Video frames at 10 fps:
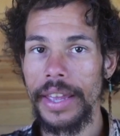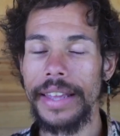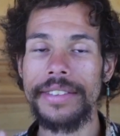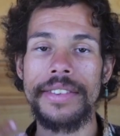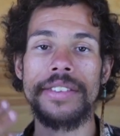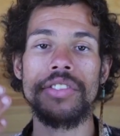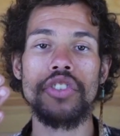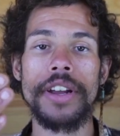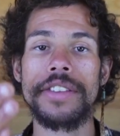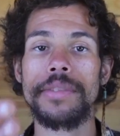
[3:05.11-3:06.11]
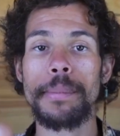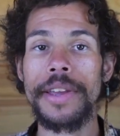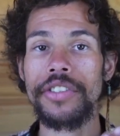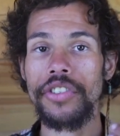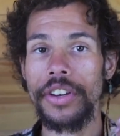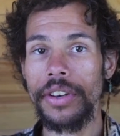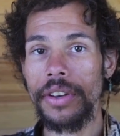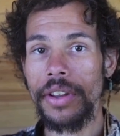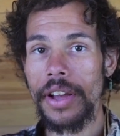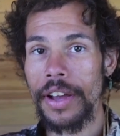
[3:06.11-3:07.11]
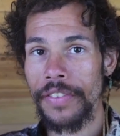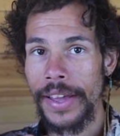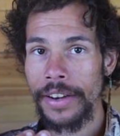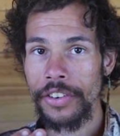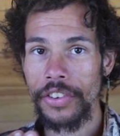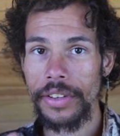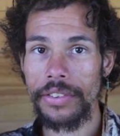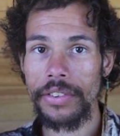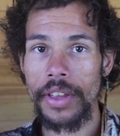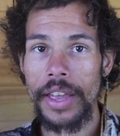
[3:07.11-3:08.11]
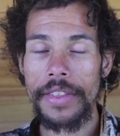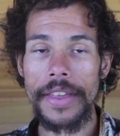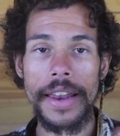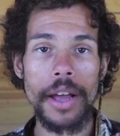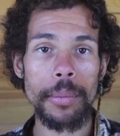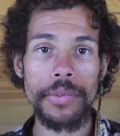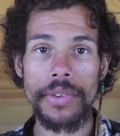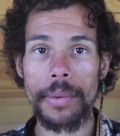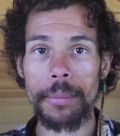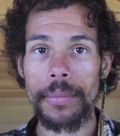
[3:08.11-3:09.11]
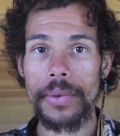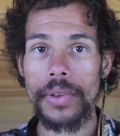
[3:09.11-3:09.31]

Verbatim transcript: it's this transmission of energies that helps them.